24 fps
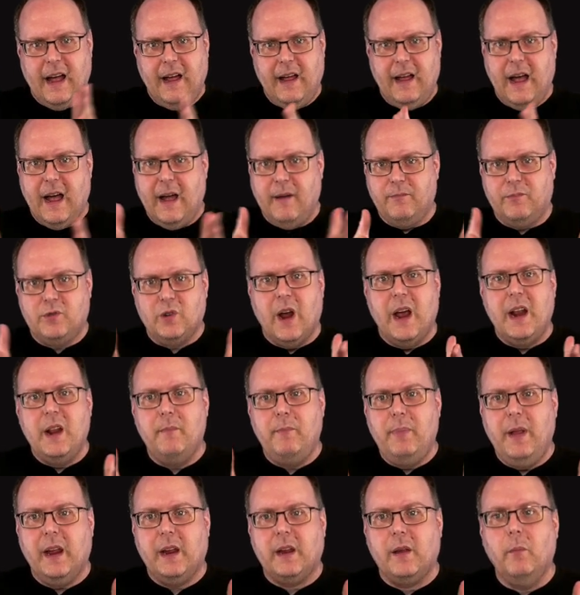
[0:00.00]
I'm trying to
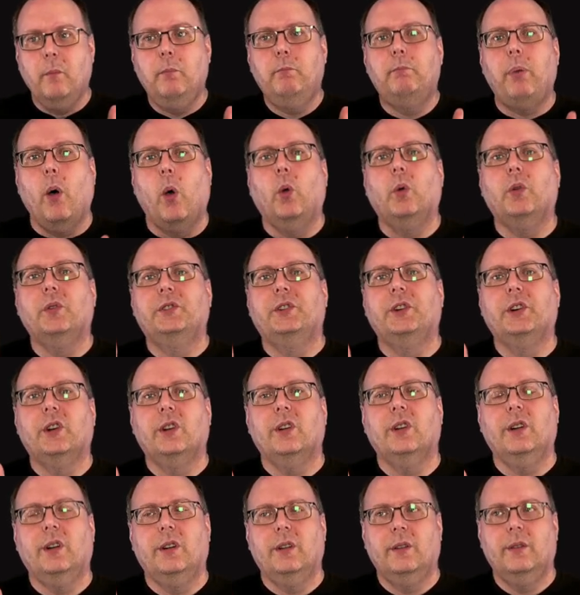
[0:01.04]
pick
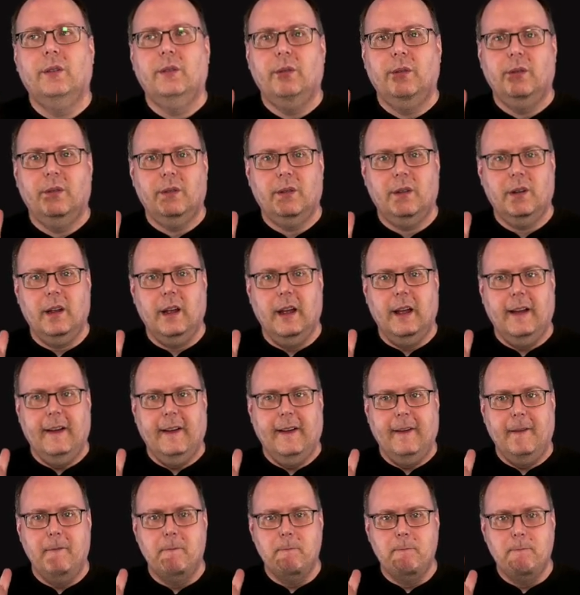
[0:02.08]
bolder
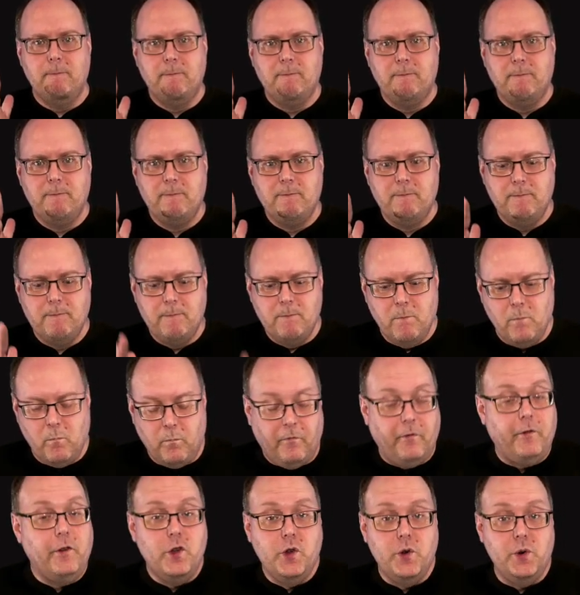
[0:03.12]
um,
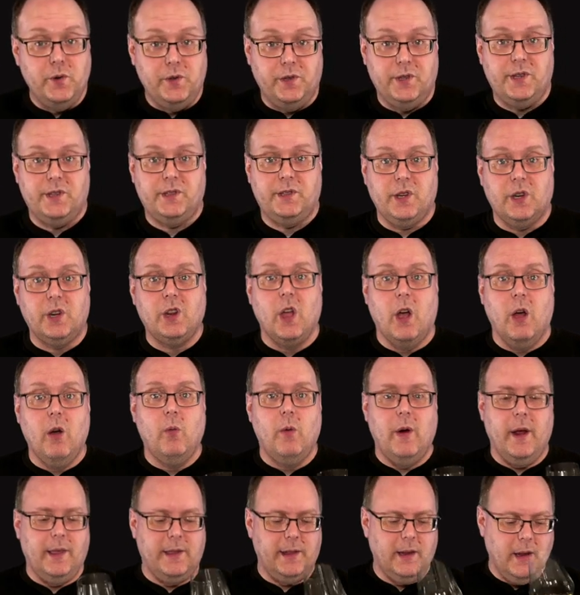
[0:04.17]
foods to go
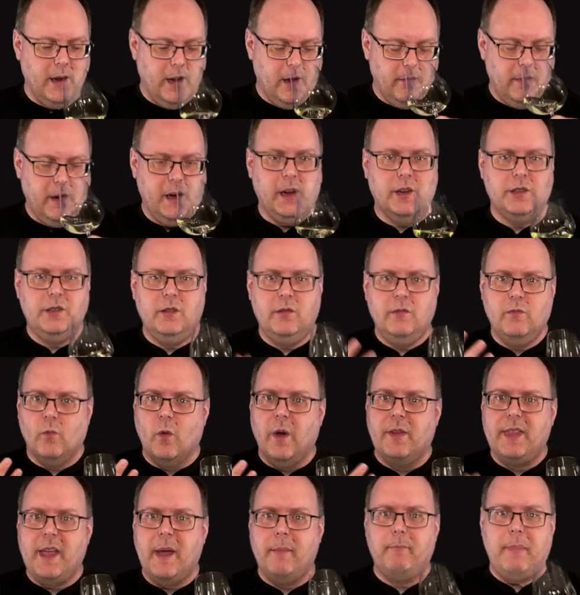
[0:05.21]
with because you
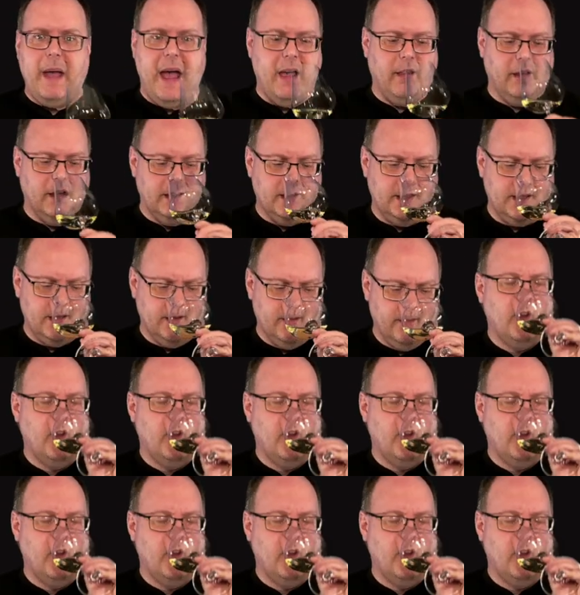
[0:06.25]
want that balance.